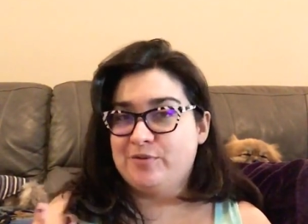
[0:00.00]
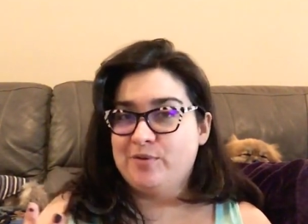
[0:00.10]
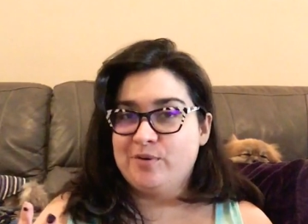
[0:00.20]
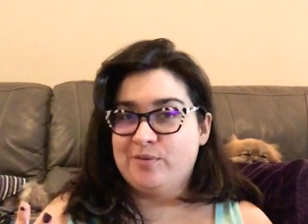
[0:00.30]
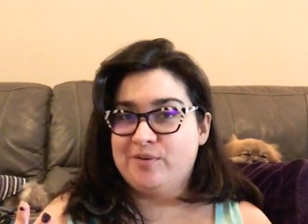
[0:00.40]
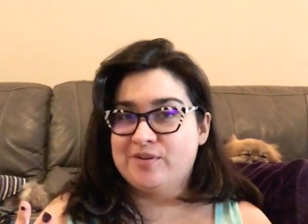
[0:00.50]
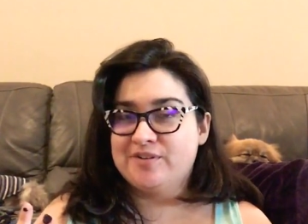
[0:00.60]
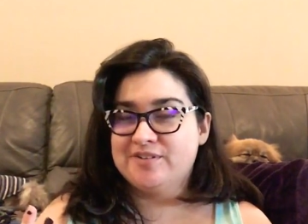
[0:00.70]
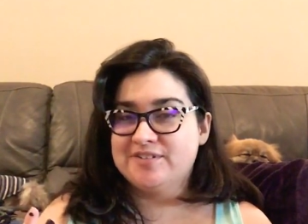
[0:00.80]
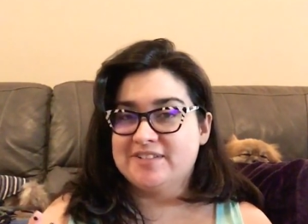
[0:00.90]
4
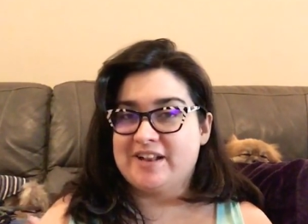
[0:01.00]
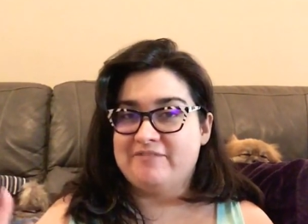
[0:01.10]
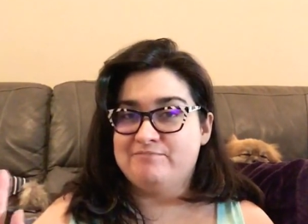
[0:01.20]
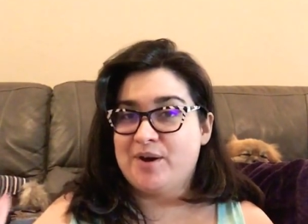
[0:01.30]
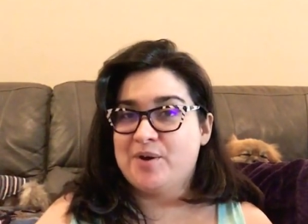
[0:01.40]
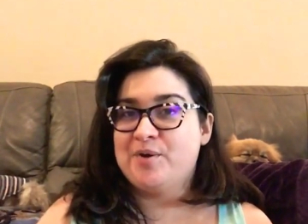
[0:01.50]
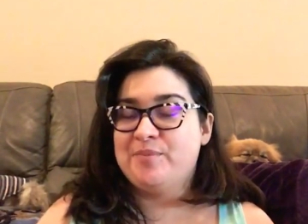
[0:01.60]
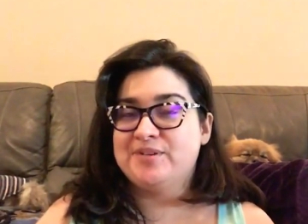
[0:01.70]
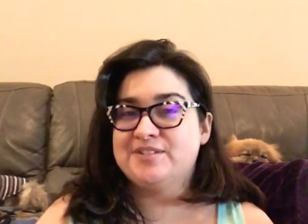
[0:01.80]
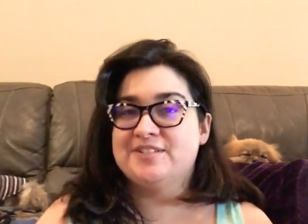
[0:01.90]
orders, and I've bought a whole
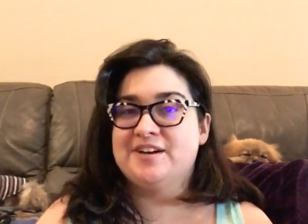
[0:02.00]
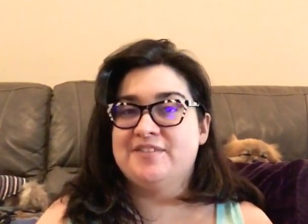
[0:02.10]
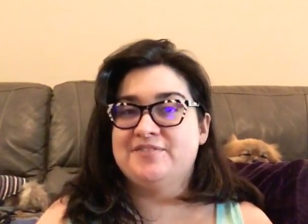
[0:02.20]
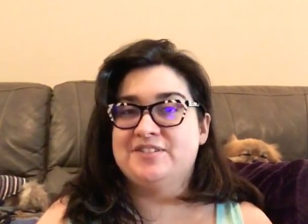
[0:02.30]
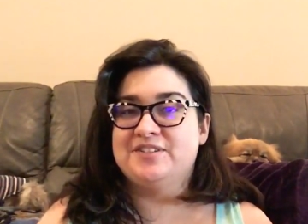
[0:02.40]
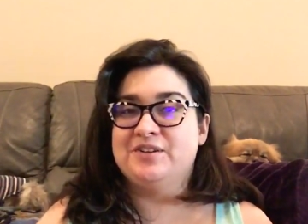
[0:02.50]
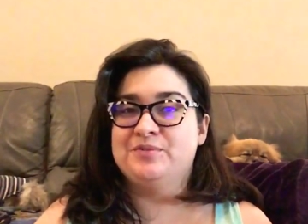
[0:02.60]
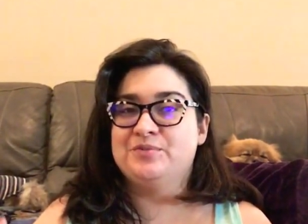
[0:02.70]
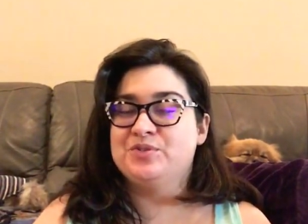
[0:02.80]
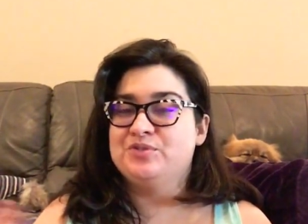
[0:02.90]
bunch of stuff to,
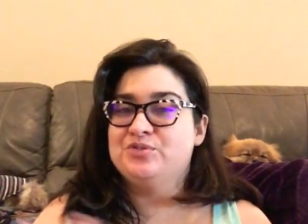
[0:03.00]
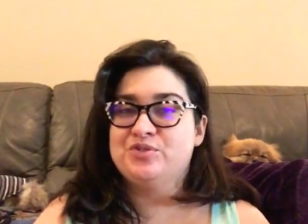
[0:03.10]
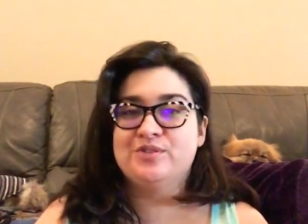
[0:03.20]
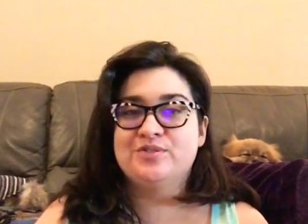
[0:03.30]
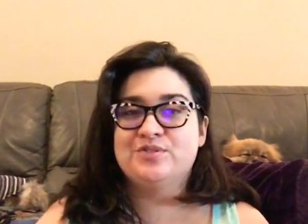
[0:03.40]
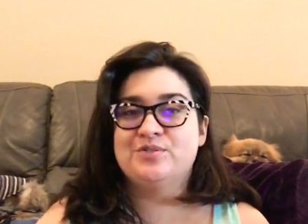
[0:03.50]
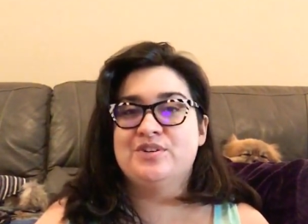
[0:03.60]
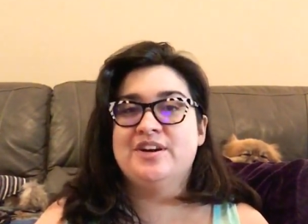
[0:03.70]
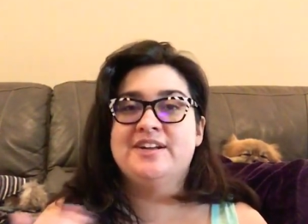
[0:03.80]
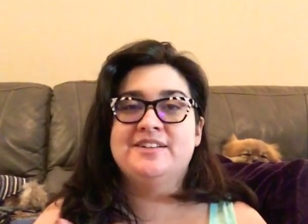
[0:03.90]
do drill
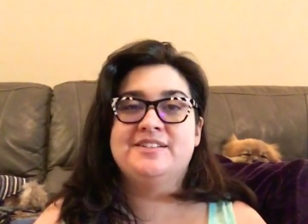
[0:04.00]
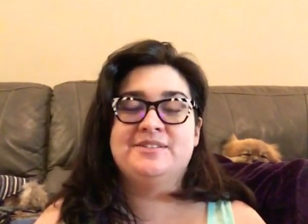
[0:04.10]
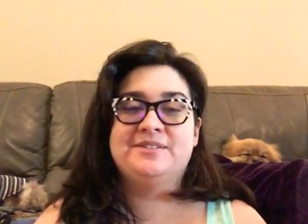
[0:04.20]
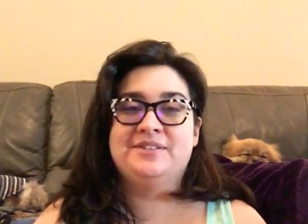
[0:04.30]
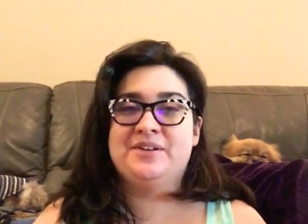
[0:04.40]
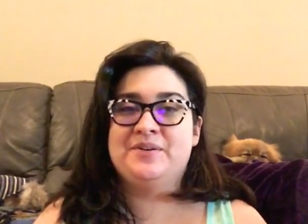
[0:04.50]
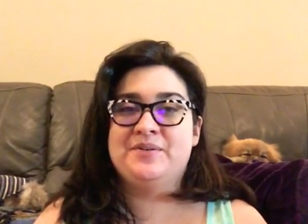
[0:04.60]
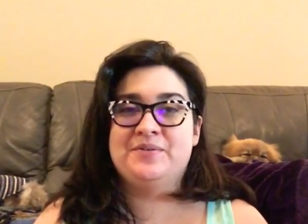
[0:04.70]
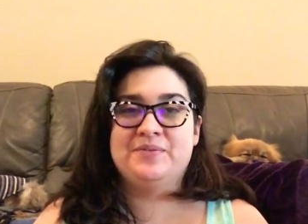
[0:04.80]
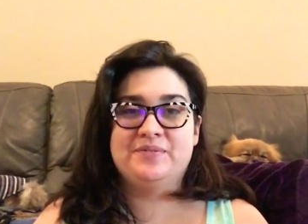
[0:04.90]
storage,
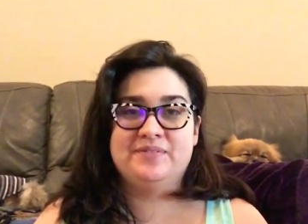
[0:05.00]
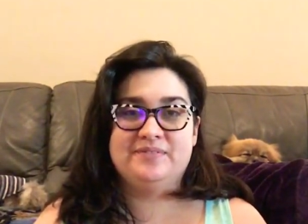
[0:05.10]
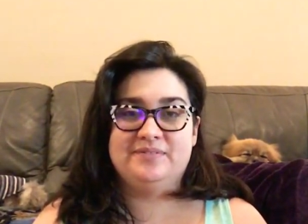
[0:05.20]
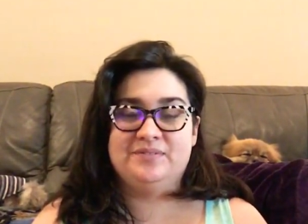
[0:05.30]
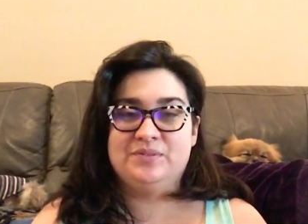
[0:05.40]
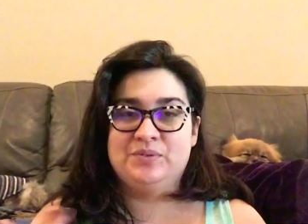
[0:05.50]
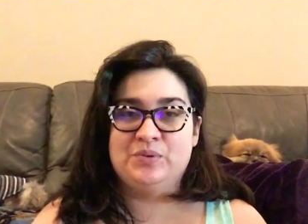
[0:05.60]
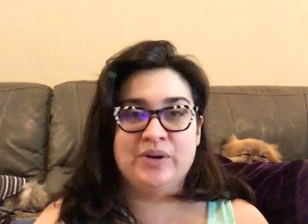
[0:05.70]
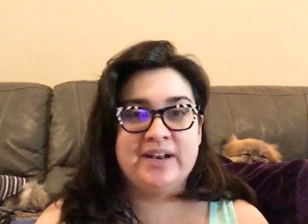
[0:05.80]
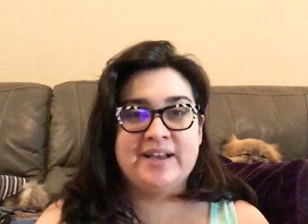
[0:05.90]

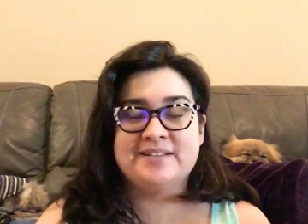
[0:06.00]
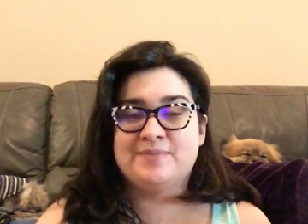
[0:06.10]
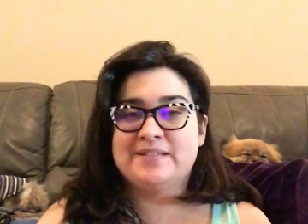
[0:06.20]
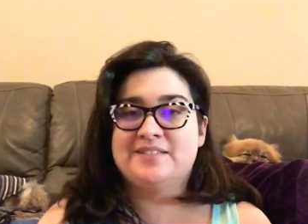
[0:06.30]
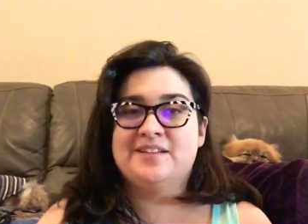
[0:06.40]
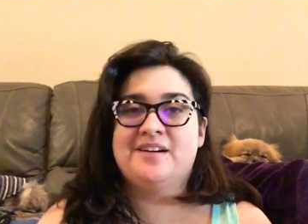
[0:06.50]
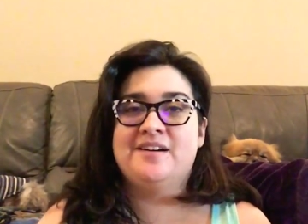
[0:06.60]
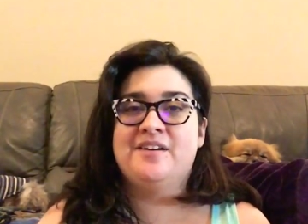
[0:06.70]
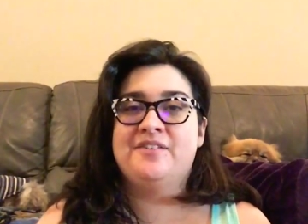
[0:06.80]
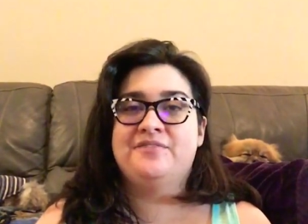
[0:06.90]
organize my
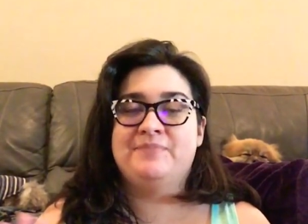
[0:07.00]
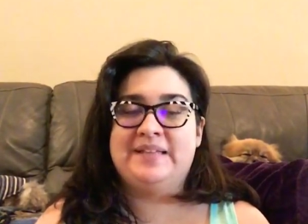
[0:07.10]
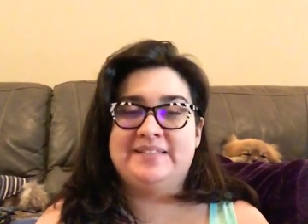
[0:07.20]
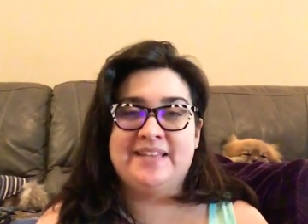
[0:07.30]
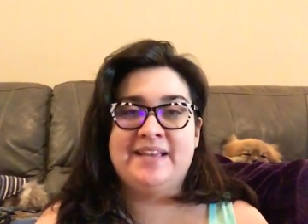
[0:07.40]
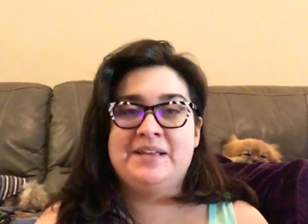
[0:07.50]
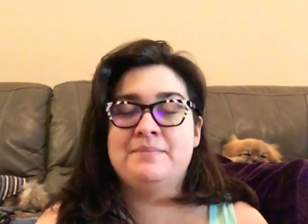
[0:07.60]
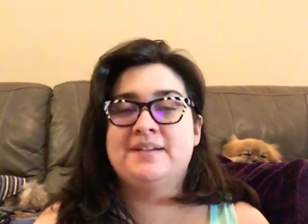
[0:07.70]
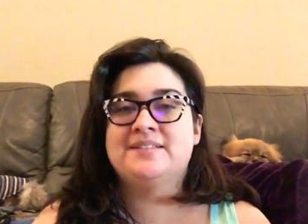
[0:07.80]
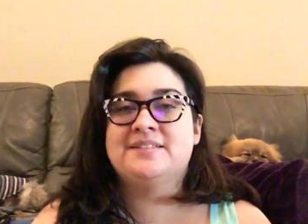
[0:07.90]
stuff, maintaining
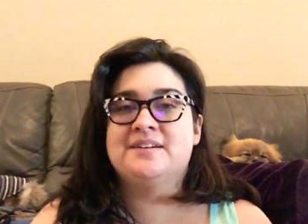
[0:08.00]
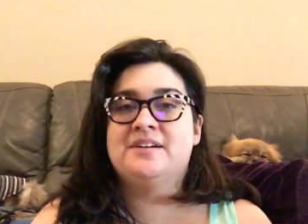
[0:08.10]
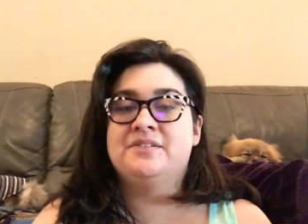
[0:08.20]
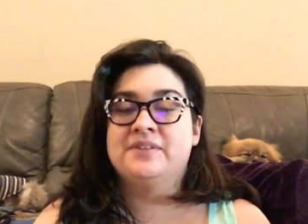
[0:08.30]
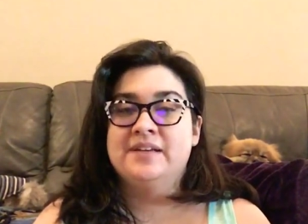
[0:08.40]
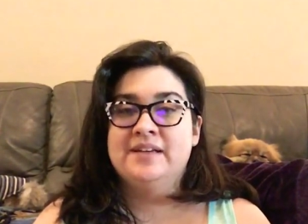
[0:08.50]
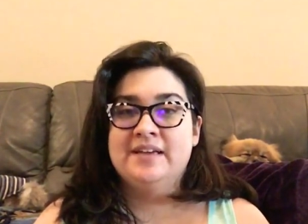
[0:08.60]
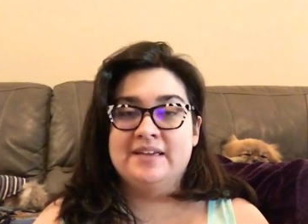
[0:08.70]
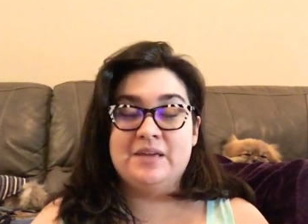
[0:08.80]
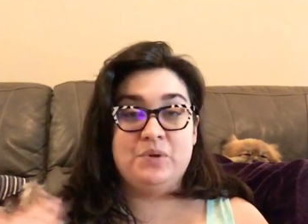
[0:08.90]
my stuff,
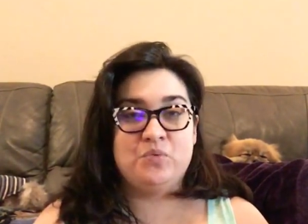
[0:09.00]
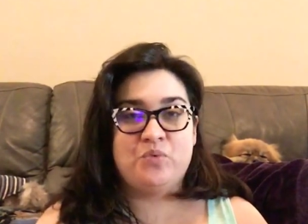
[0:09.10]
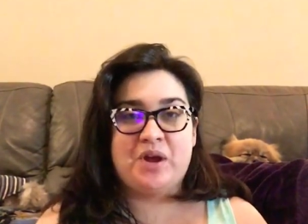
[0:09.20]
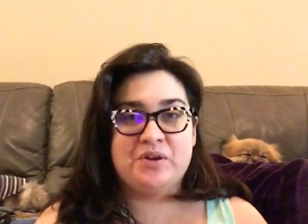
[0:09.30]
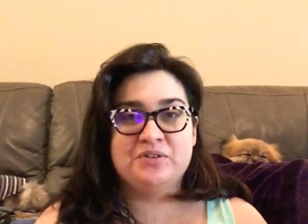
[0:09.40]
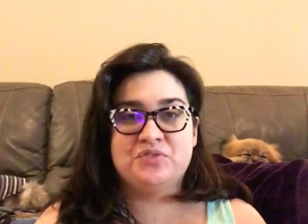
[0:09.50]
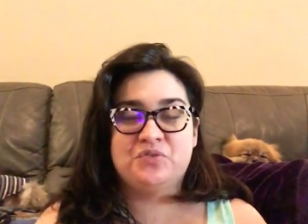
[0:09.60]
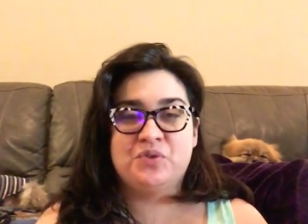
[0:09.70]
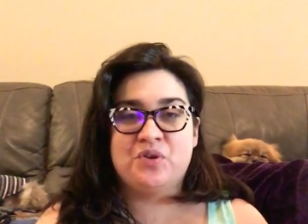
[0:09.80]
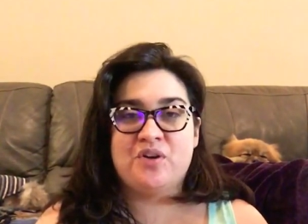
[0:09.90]
keeping records
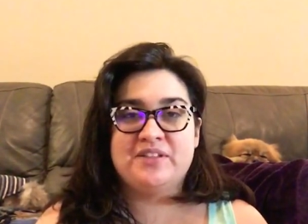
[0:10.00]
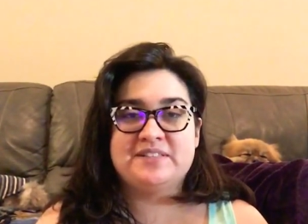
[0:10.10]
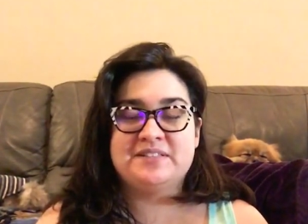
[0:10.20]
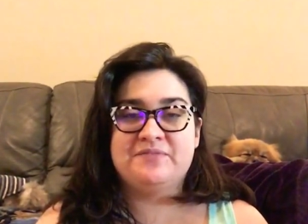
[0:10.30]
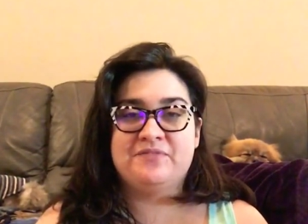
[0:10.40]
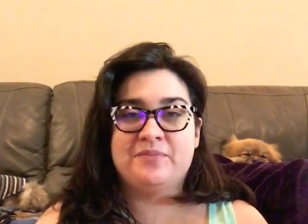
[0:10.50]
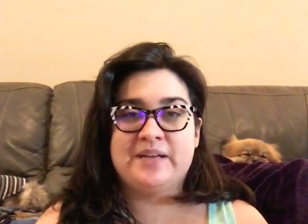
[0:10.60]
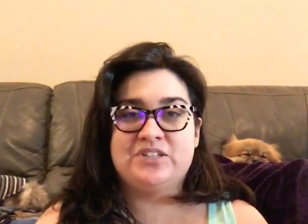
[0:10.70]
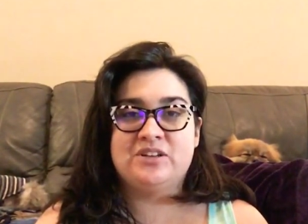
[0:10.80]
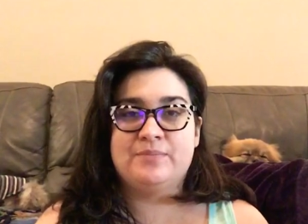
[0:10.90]
for all this
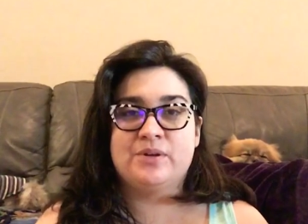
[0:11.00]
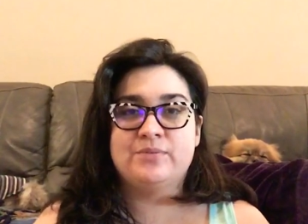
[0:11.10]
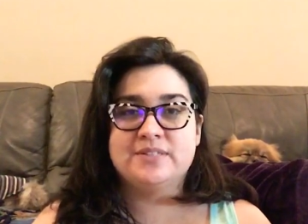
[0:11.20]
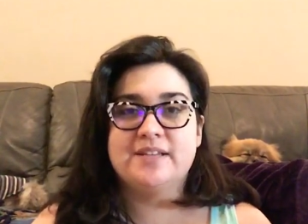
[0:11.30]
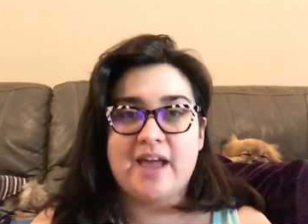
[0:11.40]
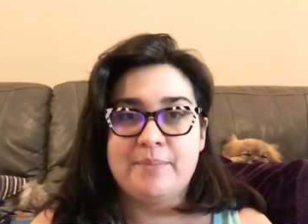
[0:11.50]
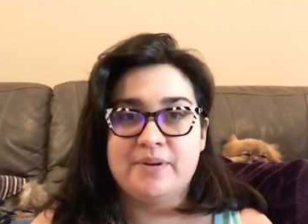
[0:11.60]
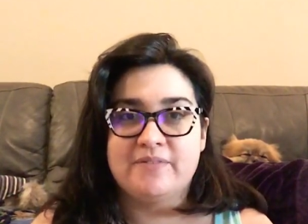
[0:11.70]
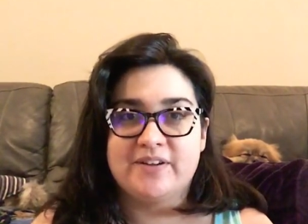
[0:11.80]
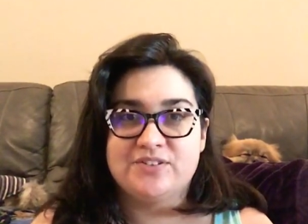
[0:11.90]
information. I'm like, what's going to
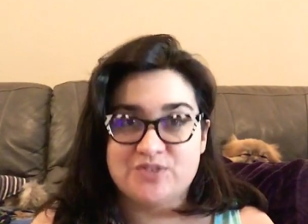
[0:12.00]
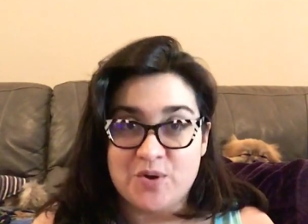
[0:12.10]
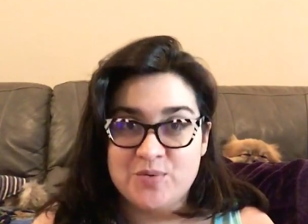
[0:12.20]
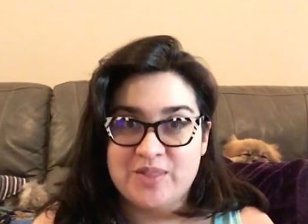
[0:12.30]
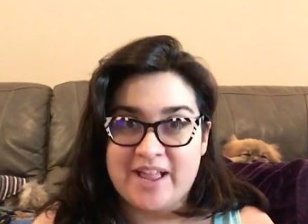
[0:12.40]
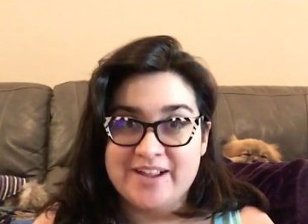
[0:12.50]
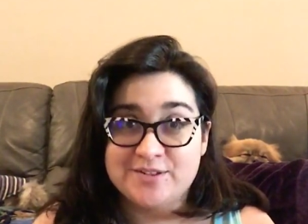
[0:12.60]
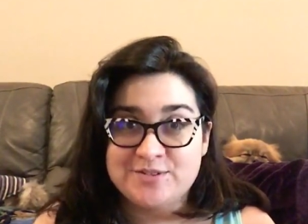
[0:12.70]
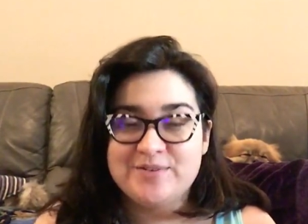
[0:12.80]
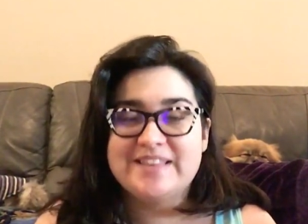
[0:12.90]
happen if I don't
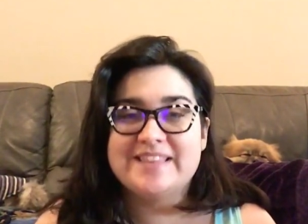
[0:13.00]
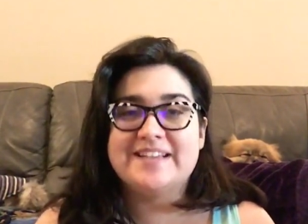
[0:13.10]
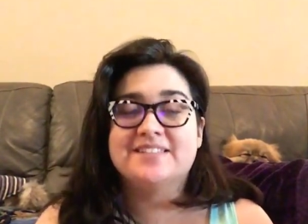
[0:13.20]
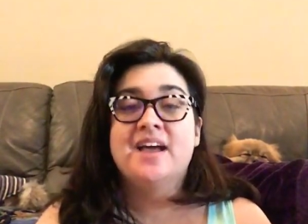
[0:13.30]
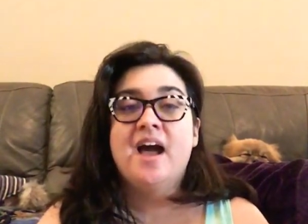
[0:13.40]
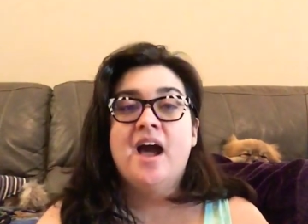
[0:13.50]
like doing this?